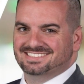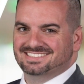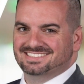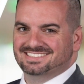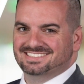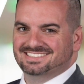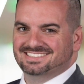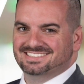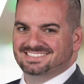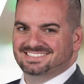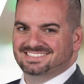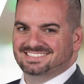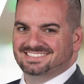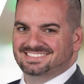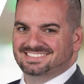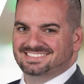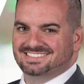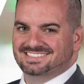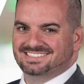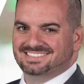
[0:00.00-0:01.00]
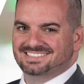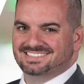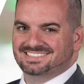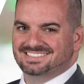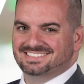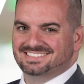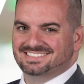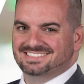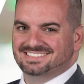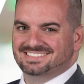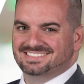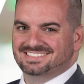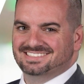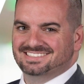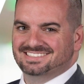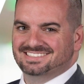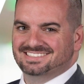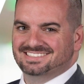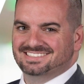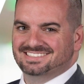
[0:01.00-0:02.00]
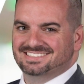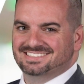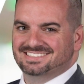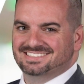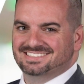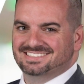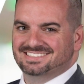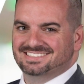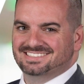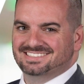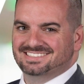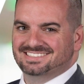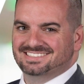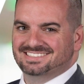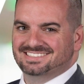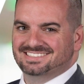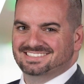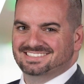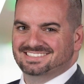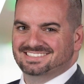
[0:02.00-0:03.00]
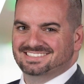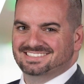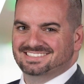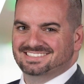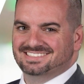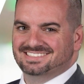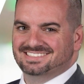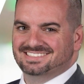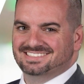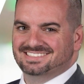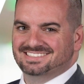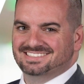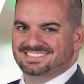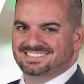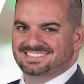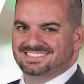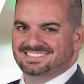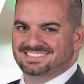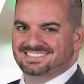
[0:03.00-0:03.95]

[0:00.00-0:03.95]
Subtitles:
(silence)